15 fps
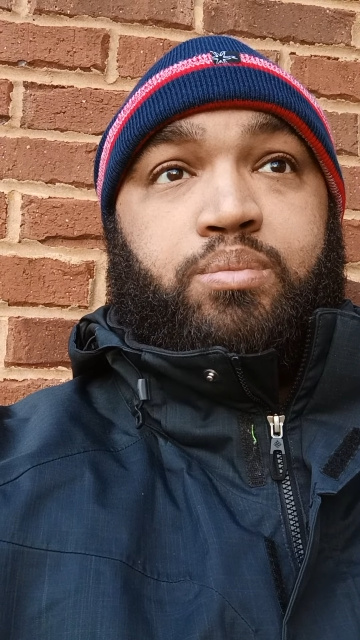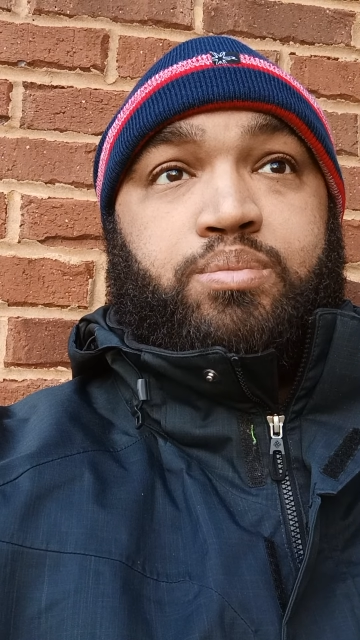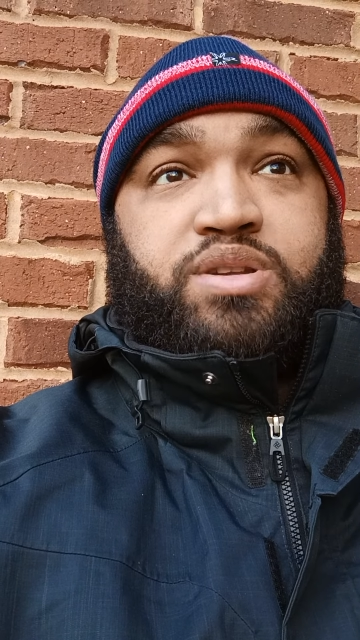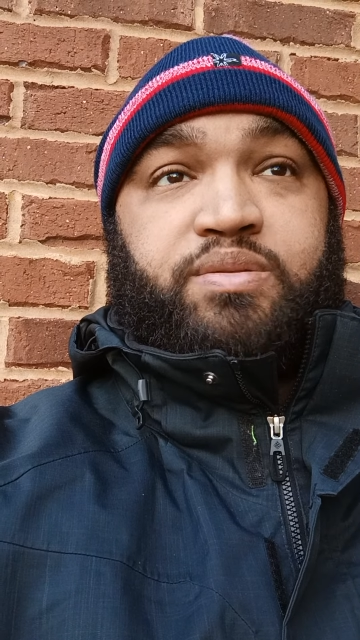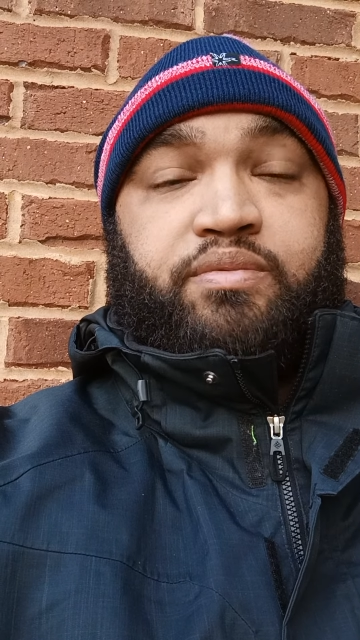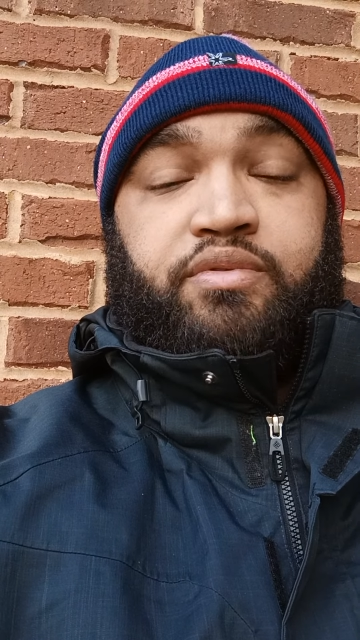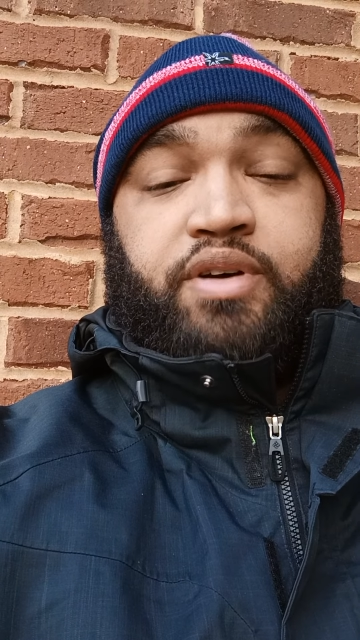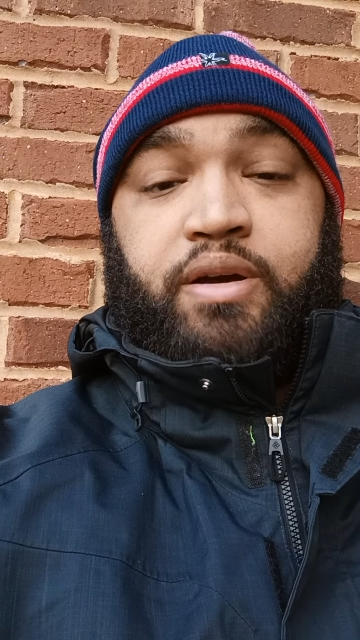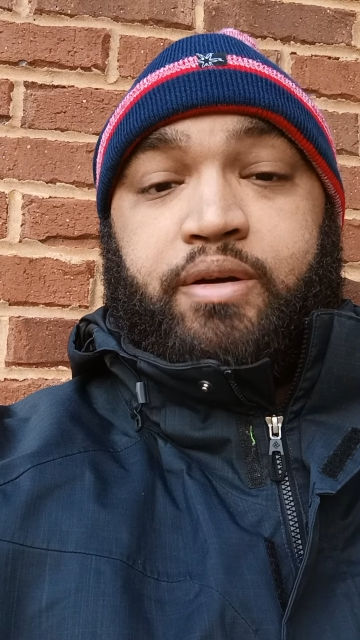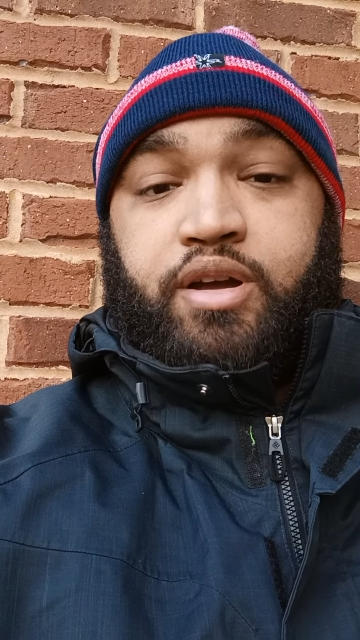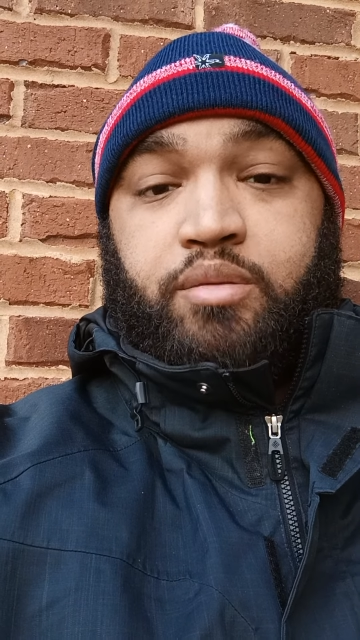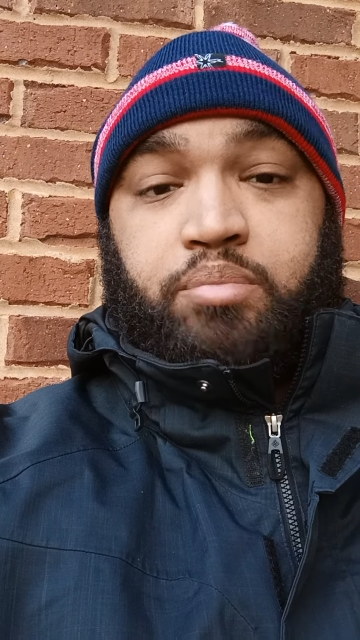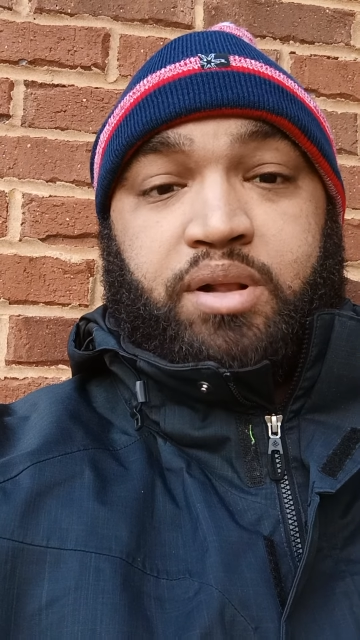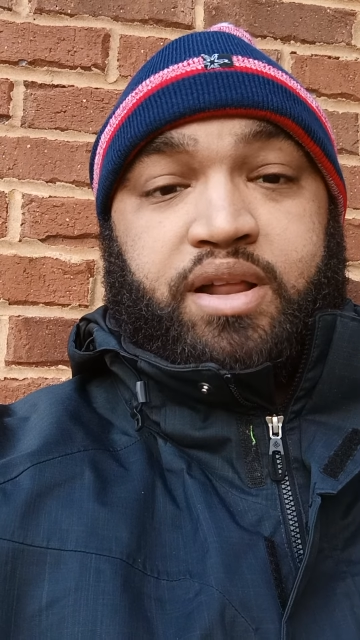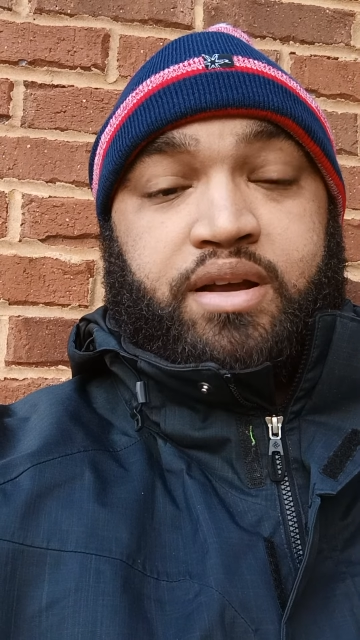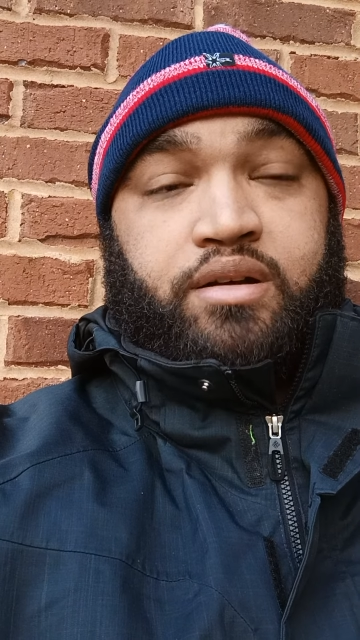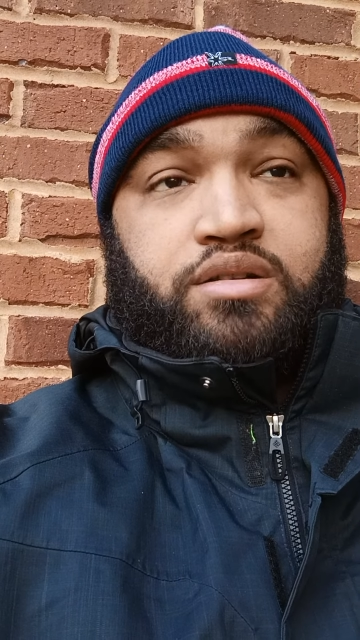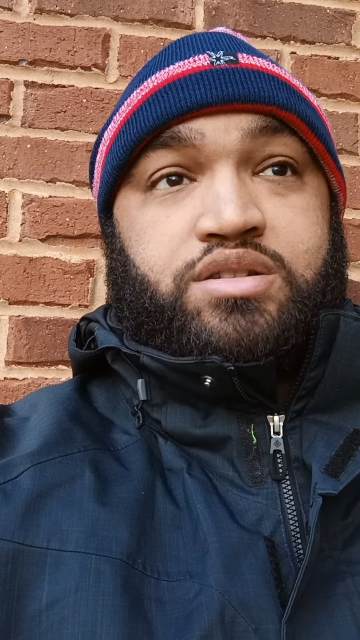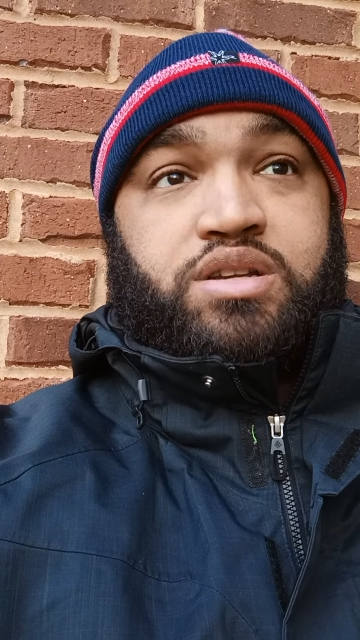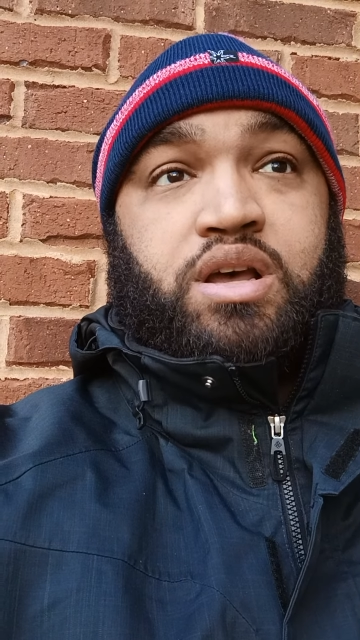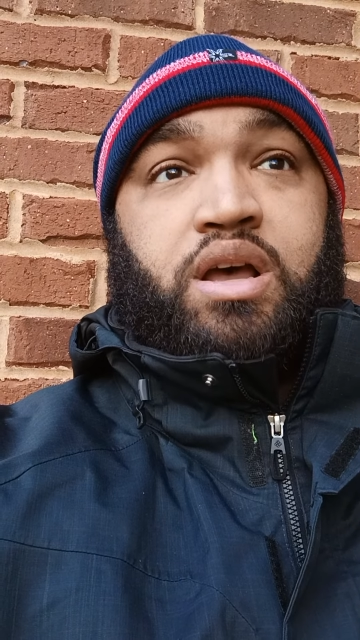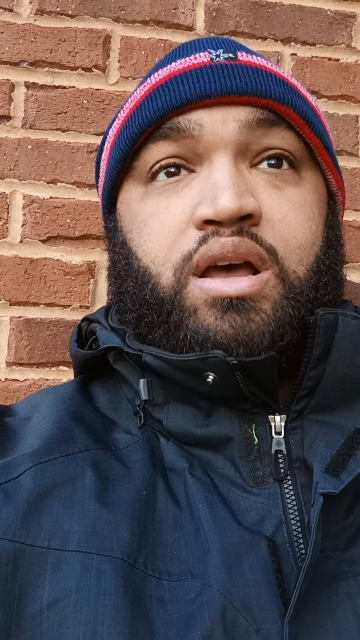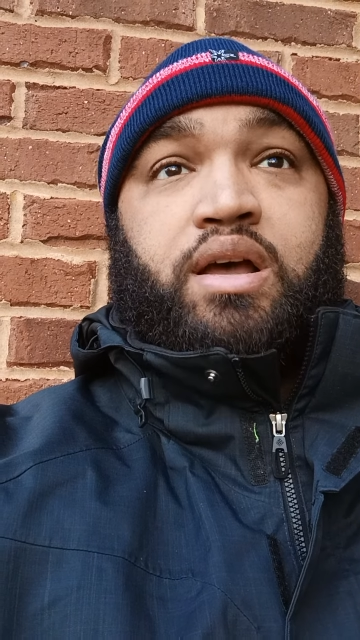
some very good players,